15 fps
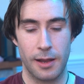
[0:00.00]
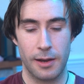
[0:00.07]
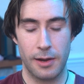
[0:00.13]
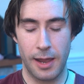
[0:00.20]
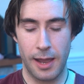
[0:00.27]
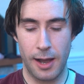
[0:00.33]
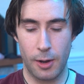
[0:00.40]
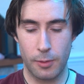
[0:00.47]

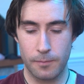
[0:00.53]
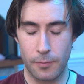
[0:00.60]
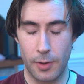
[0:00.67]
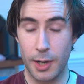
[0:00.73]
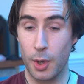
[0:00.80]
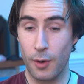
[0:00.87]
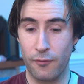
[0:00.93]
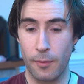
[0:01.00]
Now,
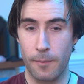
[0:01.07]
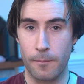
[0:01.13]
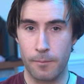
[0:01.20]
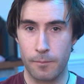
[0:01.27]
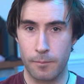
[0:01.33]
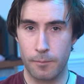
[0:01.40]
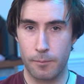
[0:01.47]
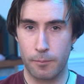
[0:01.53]
I know from
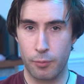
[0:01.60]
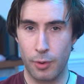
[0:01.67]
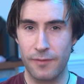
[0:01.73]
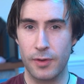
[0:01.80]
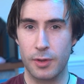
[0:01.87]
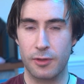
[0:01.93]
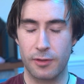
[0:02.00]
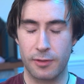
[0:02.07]

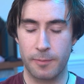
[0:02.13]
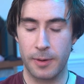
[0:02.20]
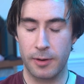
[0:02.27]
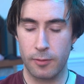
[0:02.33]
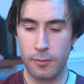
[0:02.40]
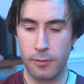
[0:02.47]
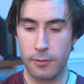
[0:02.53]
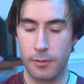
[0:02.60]
previous
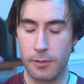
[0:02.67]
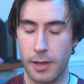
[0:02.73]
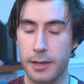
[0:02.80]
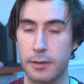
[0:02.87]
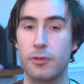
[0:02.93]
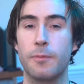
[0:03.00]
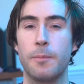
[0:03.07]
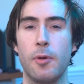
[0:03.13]
experience
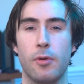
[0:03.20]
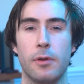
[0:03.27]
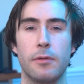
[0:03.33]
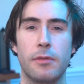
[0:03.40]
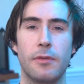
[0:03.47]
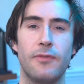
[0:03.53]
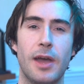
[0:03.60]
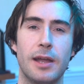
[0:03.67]

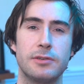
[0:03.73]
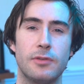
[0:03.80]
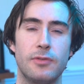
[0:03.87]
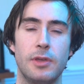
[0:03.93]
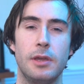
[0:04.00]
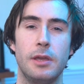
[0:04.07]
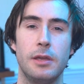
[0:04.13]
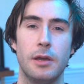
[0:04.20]
that
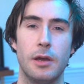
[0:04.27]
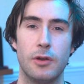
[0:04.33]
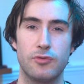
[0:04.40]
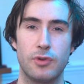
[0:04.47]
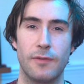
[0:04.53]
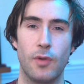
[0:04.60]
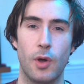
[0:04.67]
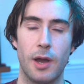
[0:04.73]
the
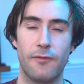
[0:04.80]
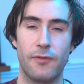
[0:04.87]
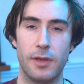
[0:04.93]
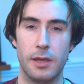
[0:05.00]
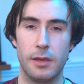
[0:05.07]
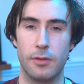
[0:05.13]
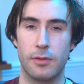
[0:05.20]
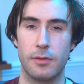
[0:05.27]
tree of life
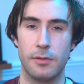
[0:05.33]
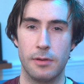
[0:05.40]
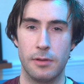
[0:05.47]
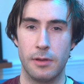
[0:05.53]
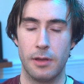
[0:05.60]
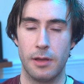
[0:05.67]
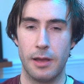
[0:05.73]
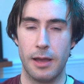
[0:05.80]
is
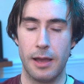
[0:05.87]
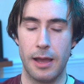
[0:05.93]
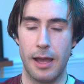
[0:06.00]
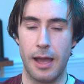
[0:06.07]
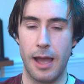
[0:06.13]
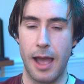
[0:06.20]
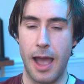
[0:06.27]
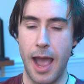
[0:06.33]

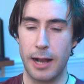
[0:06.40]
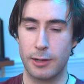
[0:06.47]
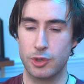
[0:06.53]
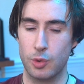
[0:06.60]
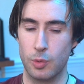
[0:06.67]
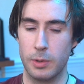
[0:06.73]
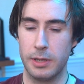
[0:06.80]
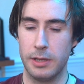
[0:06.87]

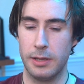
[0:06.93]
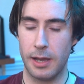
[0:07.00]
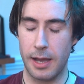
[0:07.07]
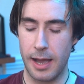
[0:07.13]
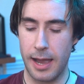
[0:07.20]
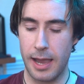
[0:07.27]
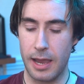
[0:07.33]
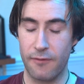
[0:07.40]
actually
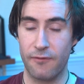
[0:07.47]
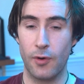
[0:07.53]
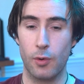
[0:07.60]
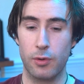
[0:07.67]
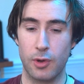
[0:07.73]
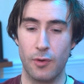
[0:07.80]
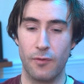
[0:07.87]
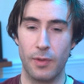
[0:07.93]
a
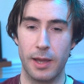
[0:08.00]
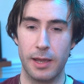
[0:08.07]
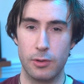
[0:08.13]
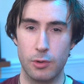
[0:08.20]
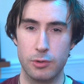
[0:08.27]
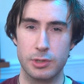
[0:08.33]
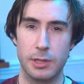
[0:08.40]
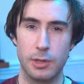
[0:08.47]
false overlay
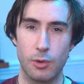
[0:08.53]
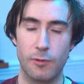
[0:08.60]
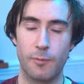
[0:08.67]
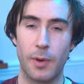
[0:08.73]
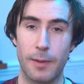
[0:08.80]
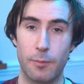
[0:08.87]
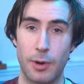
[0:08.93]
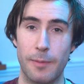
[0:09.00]
usually used
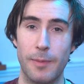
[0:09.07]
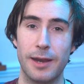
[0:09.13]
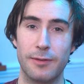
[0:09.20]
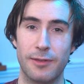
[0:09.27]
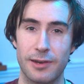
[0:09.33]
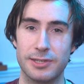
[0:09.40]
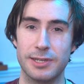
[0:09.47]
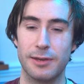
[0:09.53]
by
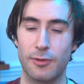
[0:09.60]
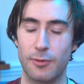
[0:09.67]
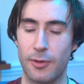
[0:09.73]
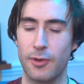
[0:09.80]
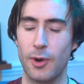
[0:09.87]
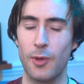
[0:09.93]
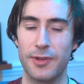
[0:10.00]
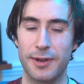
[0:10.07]
Primates energy. So I
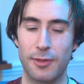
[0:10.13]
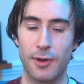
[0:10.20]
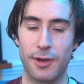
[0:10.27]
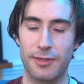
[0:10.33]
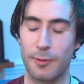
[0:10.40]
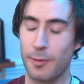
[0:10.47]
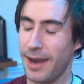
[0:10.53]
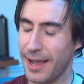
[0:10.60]
thought, oh, that's nice.
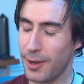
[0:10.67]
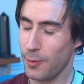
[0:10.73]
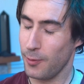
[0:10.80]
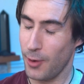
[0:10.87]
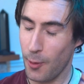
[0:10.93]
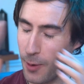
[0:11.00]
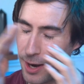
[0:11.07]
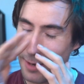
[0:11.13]
Then I went, hang on,
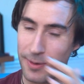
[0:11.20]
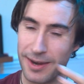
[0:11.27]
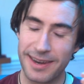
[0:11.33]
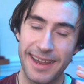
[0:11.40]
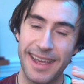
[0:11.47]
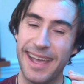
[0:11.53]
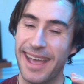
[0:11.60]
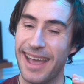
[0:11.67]
no, wait a
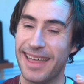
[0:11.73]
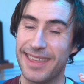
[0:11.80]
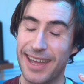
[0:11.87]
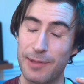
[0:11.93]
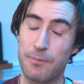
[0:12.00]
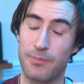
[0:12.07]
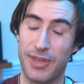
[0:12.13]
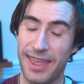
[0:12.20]
minute.
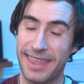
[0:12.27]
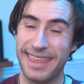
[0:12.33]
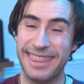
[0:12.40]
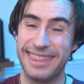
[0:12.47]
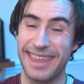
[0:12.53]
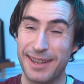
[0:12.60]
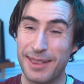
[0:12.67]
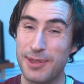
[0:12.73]

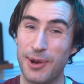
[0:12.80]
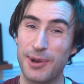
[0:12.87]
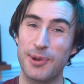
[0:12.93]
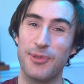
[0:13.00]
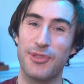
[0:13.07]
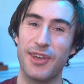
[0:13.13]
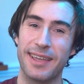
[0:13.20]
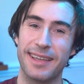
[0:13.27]
That's not a
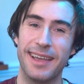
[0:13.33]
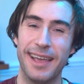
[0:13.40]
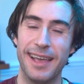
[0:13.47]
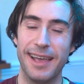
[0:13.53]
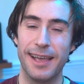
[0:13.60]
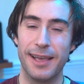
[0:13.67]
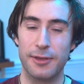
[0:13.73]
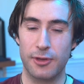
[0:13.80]
good thing.
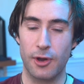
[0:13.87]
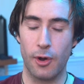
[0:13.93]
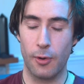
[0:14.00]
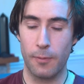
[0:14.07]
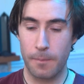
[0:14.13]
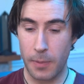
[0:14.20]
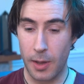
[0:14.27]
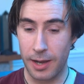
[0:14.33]

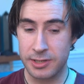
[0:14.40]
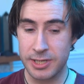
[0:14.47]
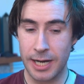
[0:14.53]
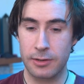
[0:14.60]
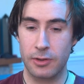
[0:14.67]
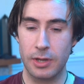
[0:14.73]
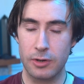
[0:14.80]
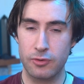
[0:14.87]
So I
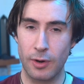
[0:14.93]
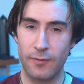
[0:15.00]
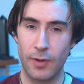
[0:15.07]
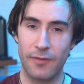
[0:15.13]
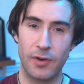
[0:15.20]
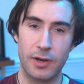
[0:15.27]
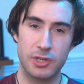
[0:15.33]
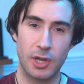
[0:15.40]
checked the tree of
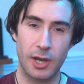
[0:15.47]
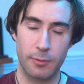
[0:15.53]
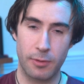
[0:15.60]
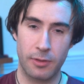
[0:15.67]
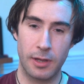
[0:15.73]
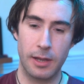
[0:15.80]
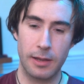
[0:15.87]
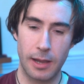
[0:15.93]
life energy I was
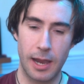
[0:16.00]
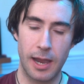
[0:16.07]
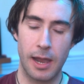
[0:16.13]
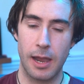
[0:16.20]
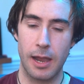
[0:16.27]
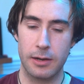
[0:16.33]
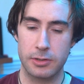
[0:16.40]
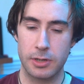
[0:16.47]
seeing,
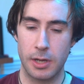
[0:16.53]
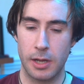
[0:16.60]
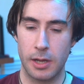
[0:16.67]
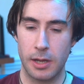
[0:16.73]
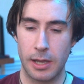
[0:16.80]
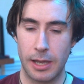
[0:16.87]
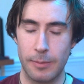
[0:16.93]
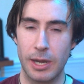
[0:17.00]
and
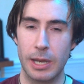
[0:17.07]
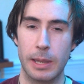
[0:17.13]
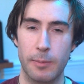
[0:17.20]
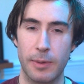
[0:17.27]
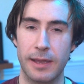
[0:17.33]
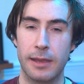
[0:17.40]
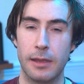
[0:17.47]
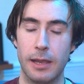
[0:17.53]

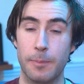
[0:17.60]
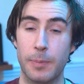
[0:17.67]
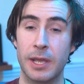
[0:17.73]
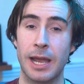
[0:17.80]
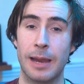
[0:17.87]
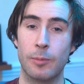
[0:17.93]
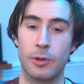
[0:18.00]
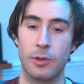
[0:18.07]
immediately it
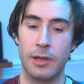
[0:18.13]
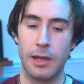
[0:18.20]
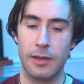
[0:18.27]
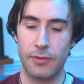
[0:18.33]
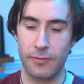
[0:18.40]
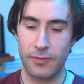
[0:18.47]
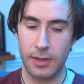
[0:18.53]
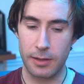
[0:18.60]
became clear
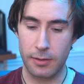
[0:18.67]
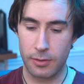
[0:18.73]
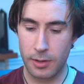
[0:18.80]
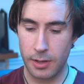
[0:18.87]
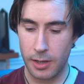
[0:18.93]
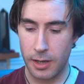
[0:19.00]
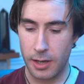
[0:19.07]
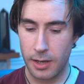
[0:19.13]
that these
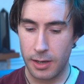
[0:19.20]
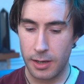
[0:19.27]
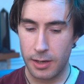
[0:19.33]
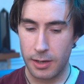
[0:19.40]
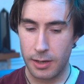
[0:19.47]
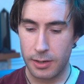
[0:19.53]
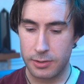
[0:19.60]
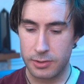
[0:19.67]

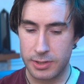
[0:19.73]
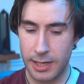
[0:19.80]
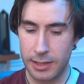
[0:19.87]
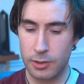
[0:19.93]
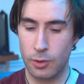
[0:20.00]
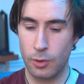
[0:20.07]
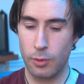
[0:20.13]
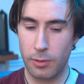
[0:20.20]

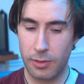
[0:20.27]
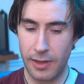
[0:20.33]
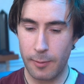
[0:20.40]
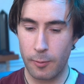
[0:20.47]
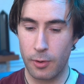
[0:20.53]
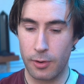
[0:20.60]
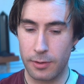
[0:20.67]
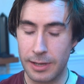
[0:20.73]
tentacles that
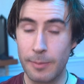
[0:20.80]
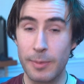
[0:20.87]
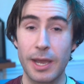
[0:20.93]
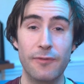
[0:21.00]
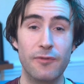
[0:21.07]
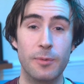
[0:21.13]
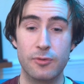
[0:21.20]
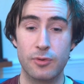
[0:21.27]
were coming
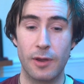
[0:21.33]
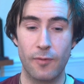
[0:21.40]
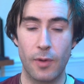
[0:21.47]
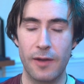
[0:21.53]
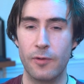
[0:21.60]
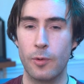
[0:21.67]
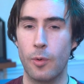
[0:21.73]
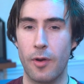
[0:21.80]
out from the tree of
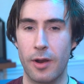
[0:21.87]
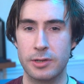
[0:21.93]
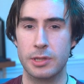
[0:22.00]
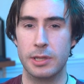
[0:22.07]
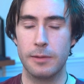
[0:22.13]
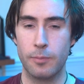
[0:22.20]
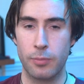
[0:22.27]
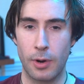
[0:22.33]
life were
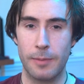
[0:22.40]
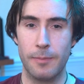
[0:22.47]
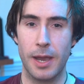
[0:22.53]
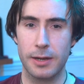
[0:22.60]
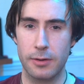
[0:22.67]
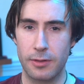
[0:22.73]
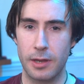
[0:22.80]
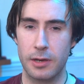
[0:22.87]
actually
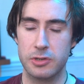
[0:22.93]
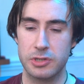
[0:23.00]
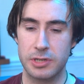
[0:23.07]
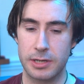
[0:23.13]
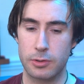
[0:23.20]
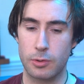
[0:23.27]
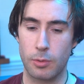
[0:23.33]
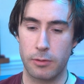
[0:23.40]
Primantis energy
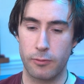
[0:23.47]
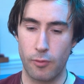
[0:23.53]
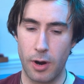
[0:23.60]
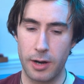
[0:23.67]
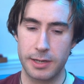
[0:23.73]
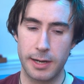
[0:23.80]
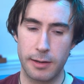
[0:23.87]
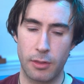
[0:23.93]
tentacles.
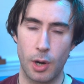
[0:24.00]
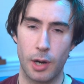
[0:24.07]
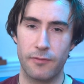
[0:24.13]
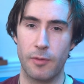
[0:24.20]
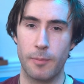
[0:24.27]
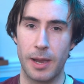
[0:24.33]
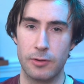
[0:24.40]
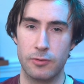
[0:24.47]
Right outside of
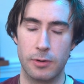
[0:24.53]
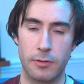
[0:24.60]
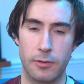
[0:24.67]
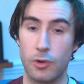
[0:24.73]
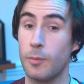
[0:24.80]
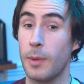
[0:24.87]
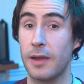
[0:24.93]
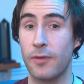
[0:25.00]
the matrix,
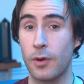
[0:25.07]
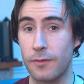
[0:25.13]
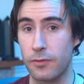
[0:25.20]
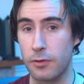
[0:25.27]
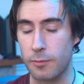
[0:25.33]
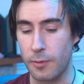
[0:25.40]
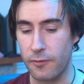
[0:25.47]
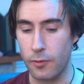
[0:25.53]
and you may have heard of
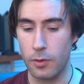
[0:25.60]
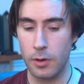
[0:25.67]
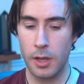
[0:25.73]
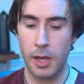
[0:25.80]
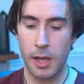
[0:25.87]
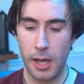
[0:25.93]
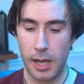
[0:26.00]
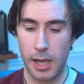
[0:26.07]
this before,
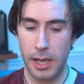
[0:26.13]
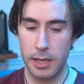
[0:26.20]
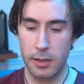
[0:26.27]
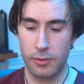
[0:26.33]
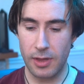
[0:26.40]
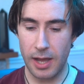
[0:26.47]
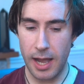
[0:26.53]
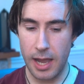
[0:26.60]

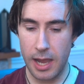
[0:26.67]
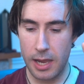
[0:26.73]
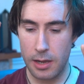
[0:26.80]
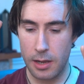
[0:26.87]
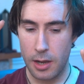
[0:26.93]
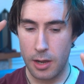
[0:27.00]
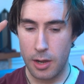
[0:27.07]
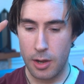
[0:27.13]
is a